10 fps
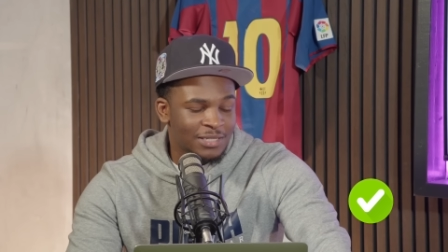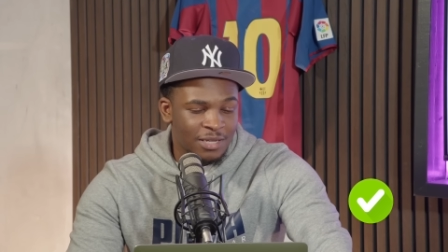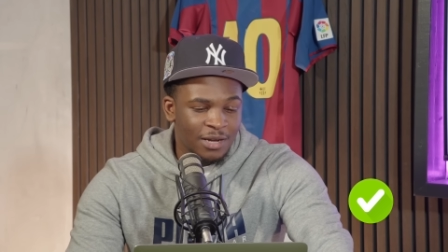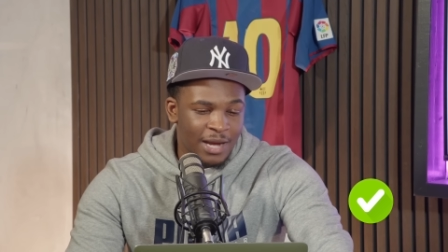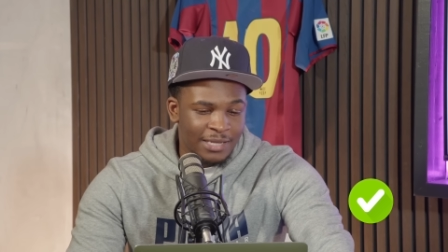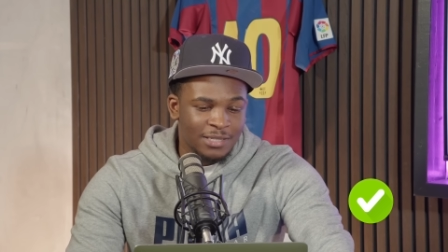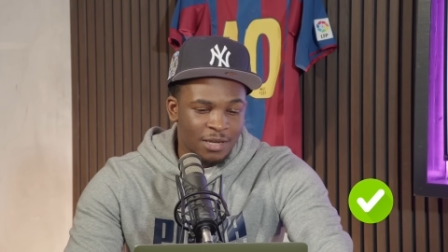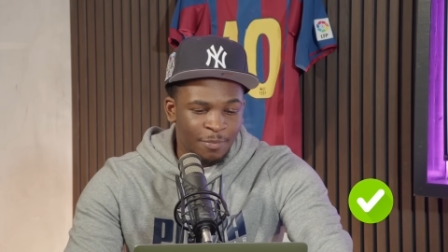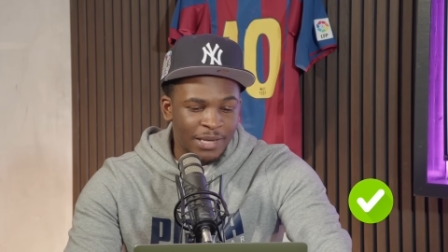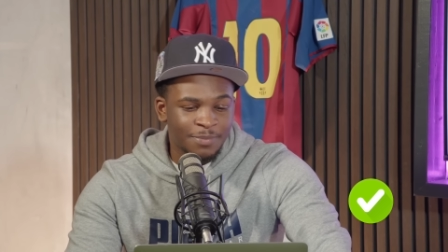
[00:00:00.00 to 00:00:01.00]
as as the
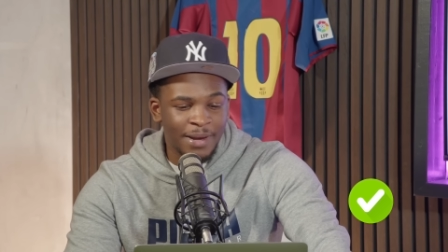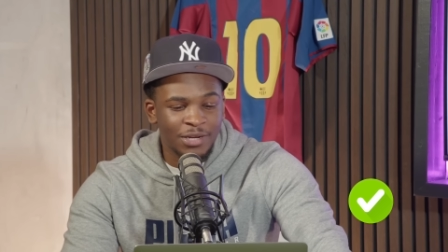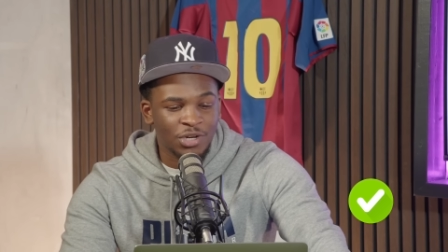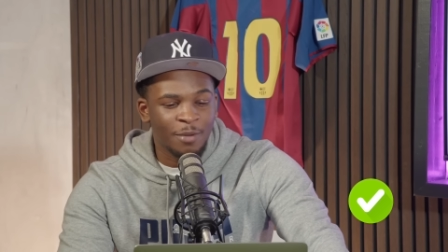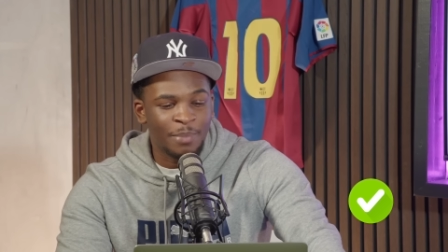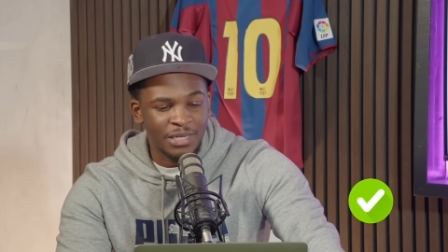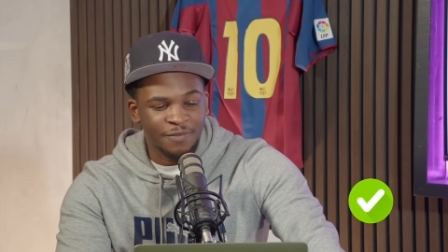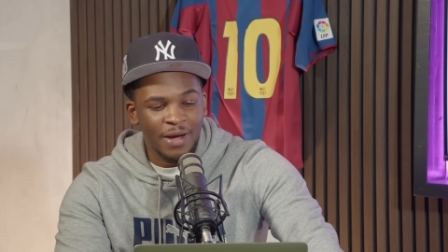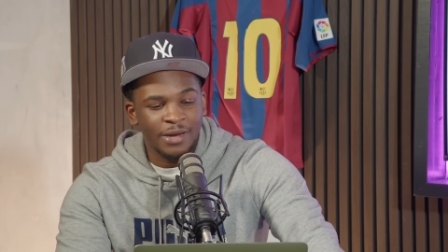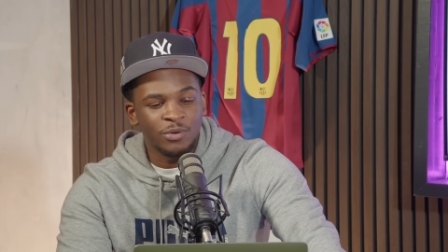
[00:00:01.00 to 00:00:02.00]
best manager and best
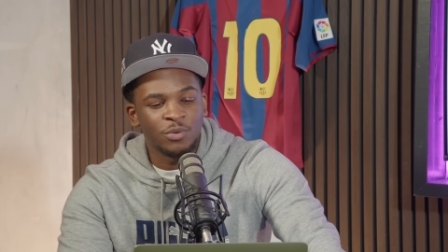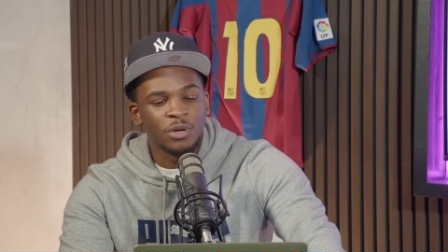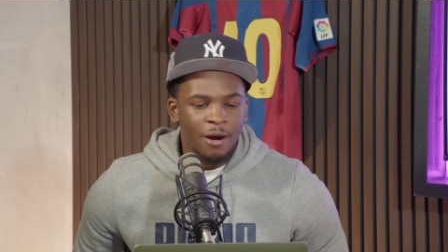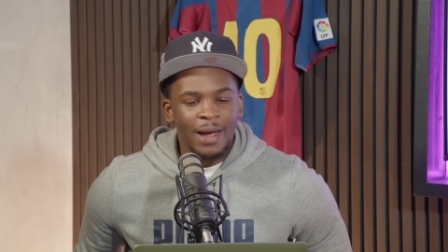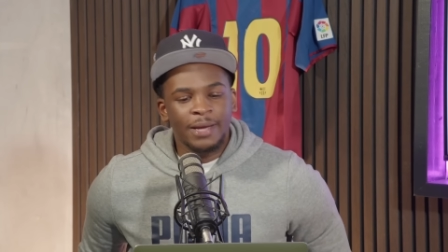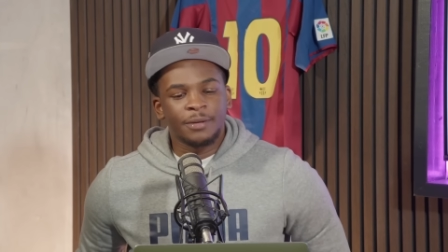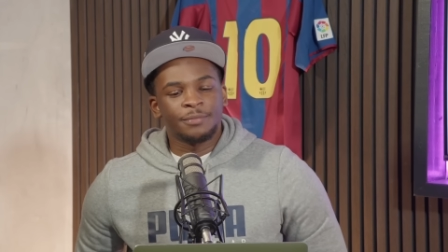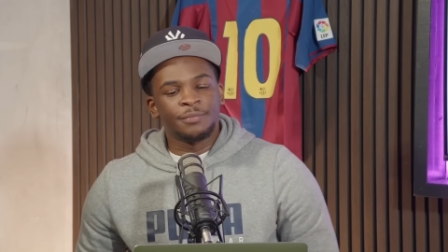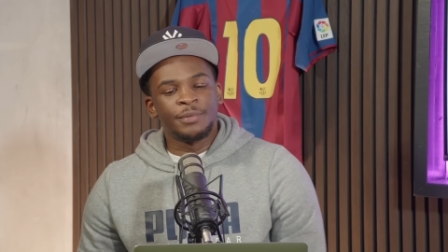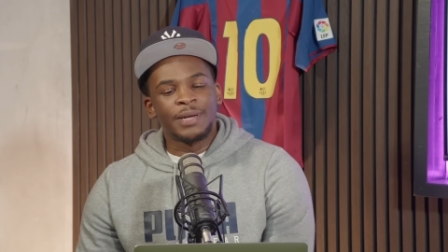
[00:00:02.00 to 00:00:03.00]
final all right
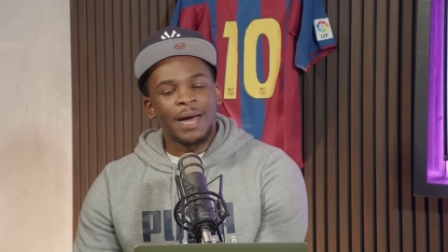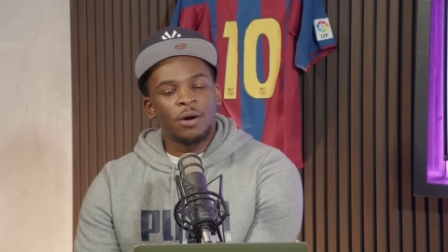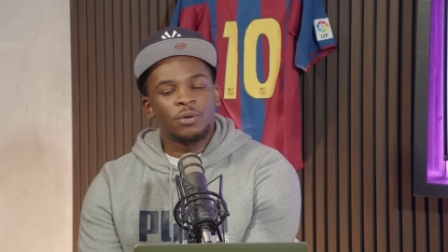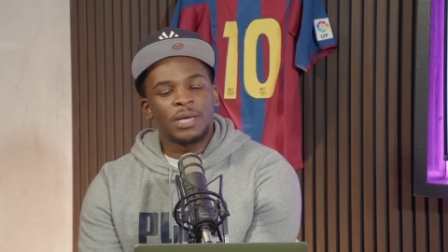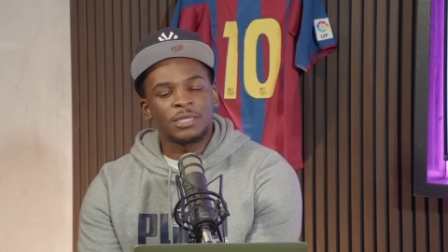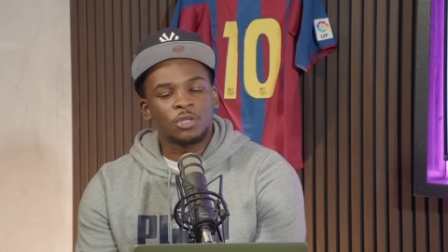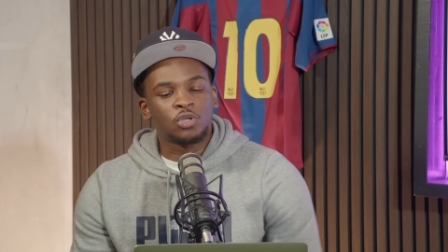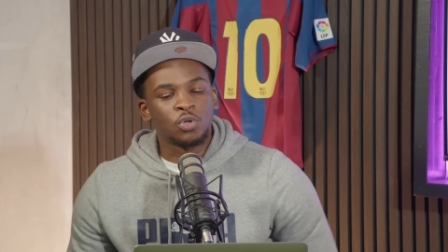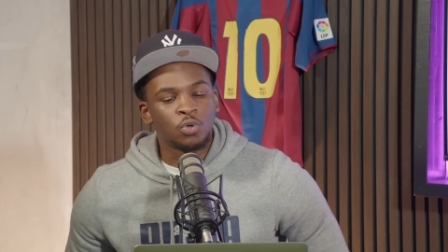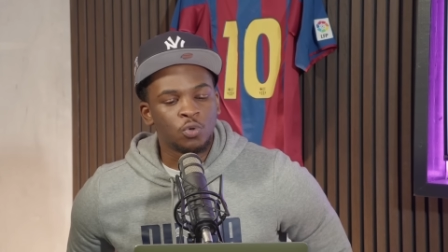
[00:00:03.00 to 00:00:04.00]
now let's
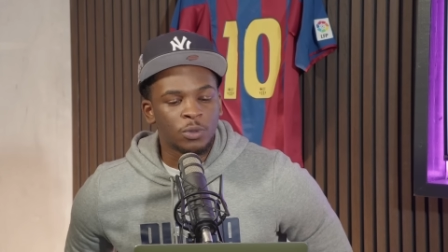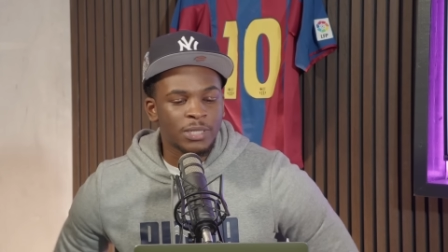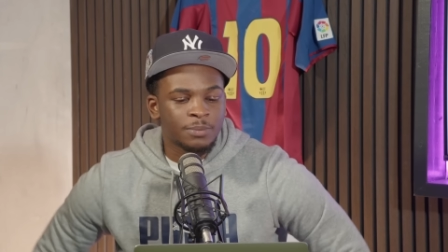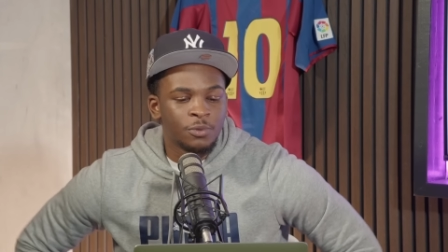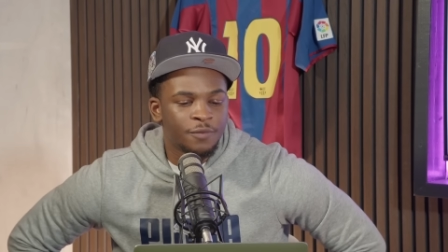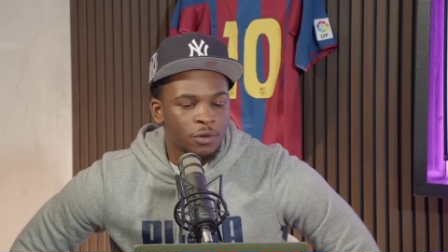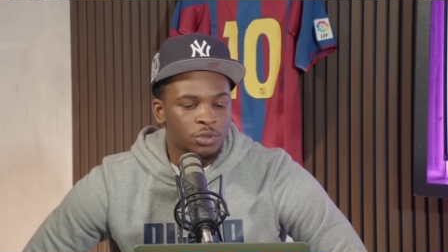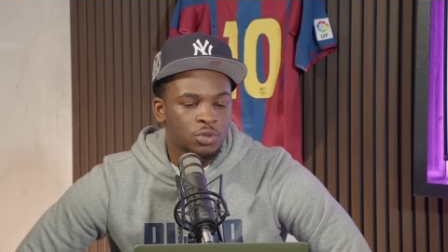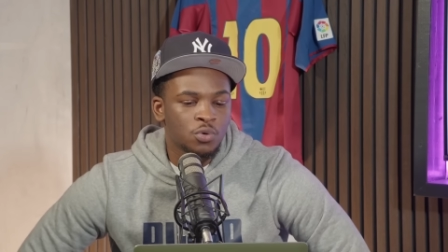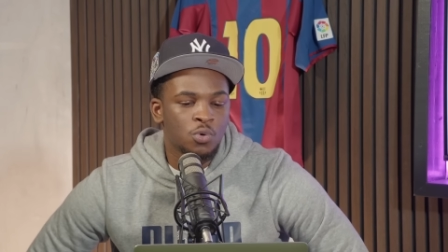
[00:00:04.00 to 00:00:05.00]
do let's move on
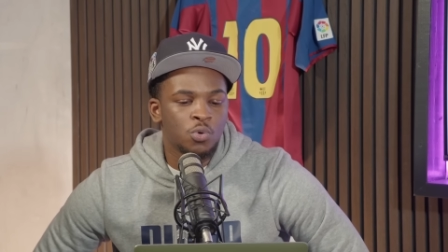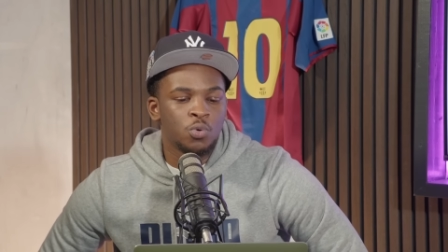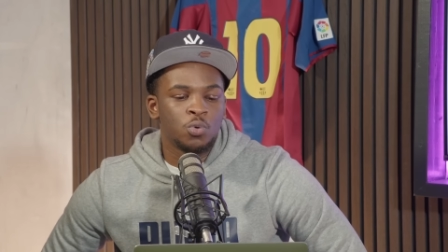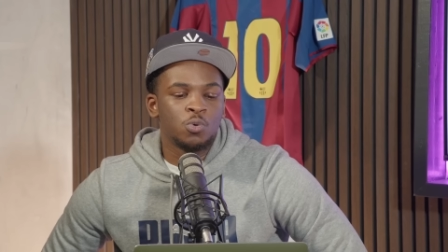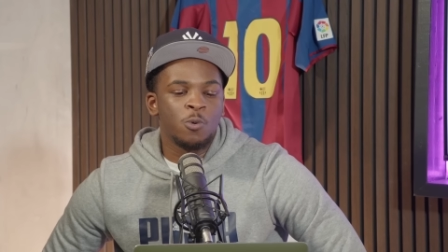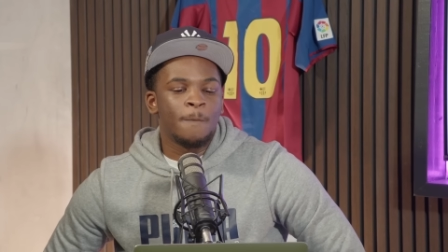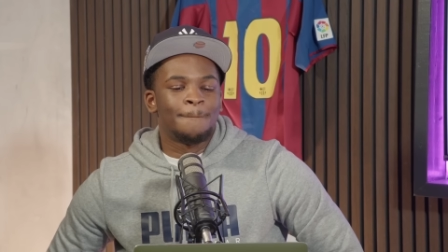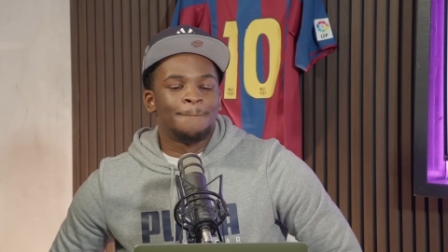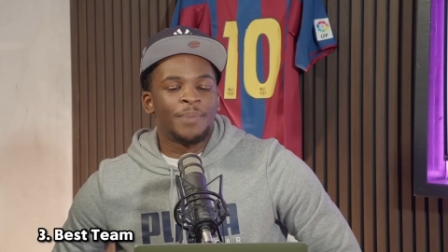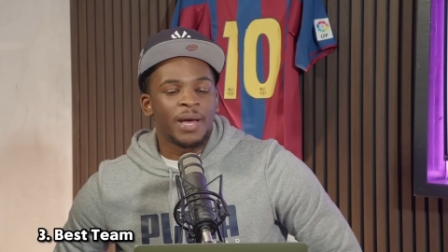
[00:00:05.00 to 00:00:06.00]
to
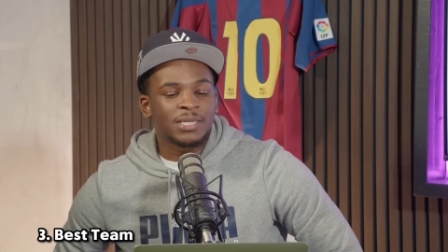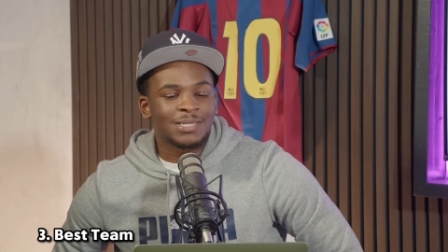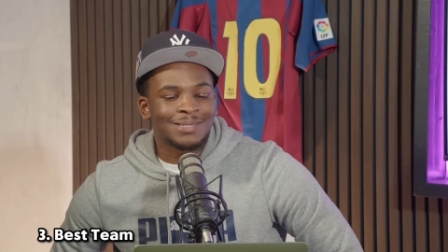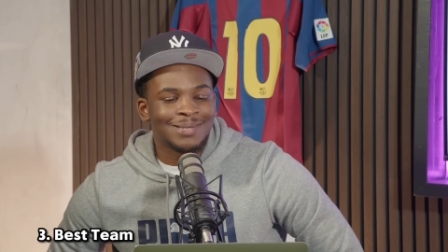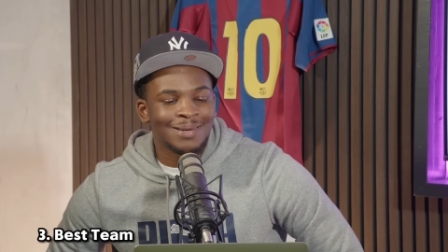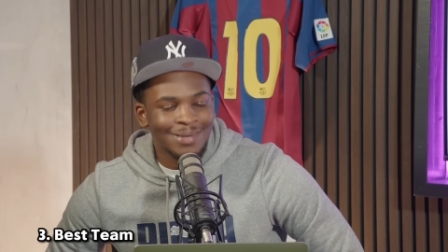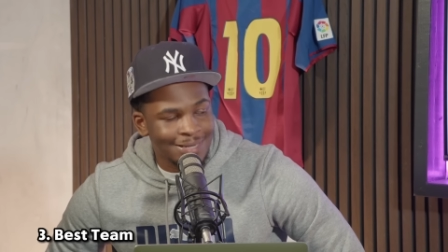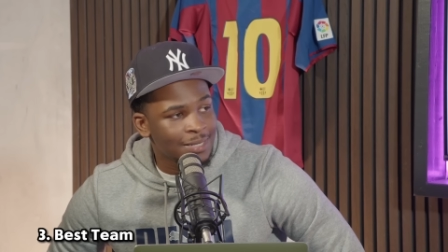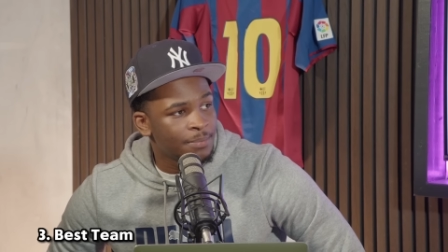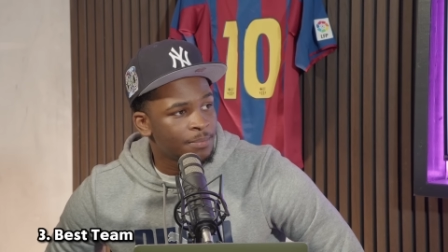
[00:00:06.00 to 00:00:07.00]
best
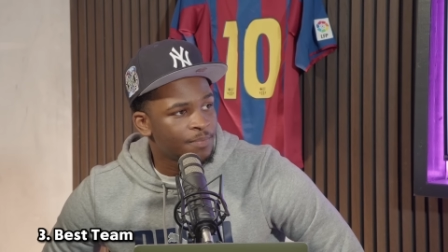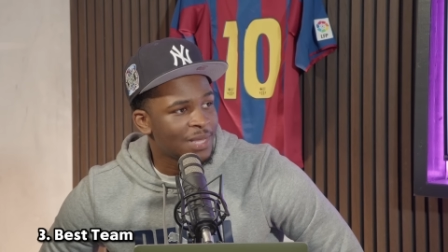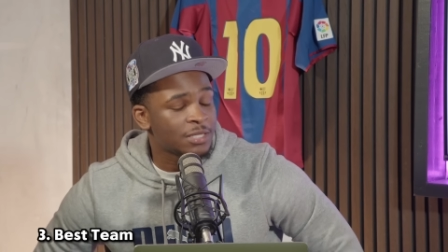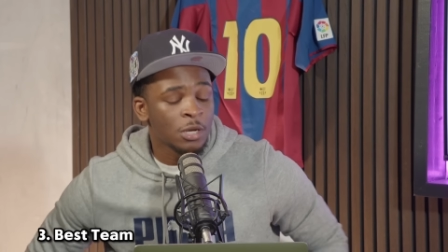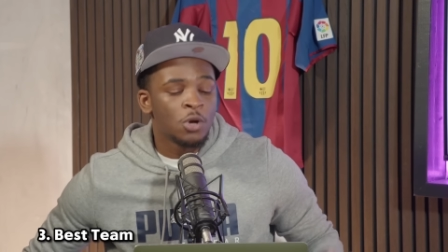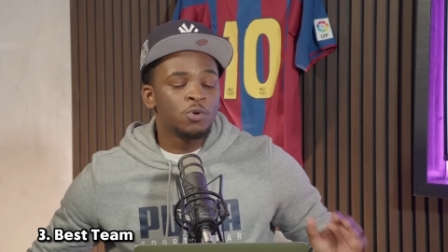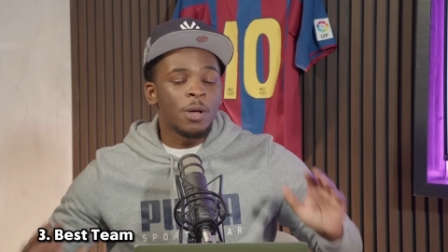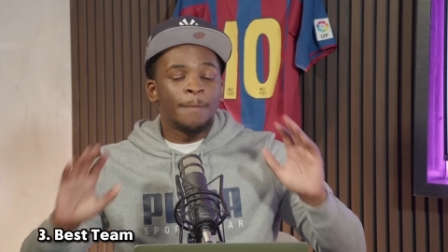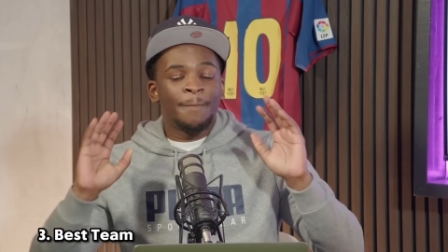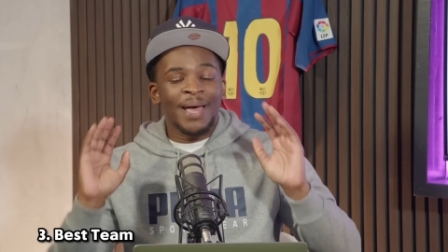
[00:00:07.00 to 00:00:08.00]
team? Let's mm. who's the
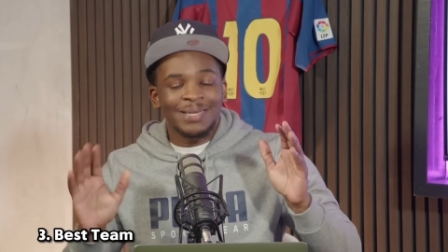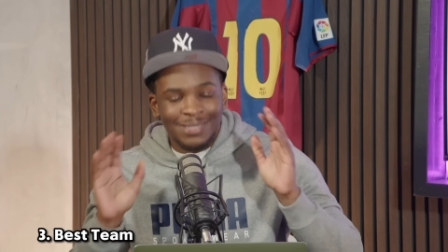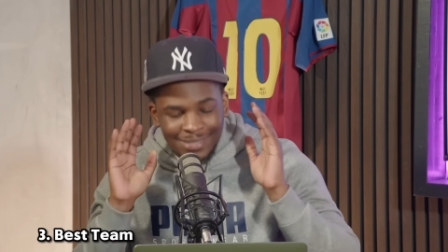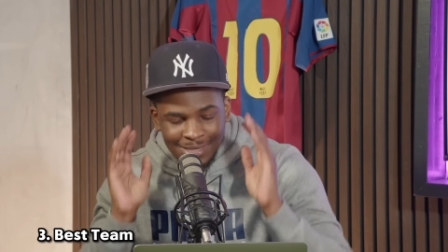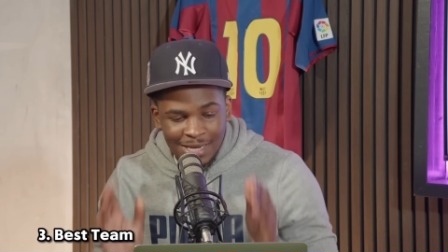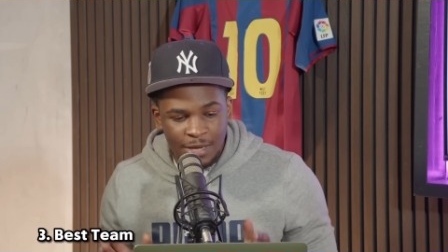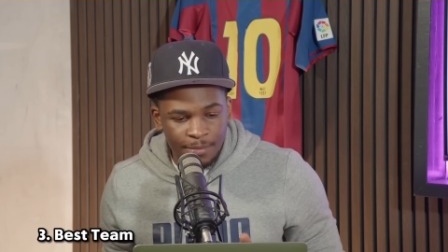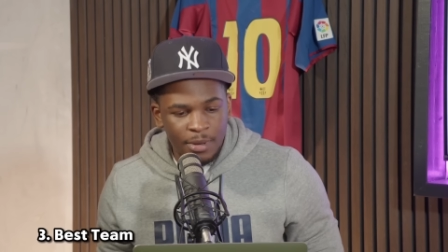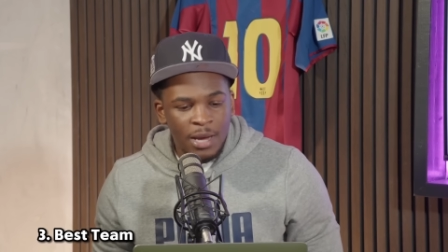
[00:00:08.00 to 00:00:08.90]
best team?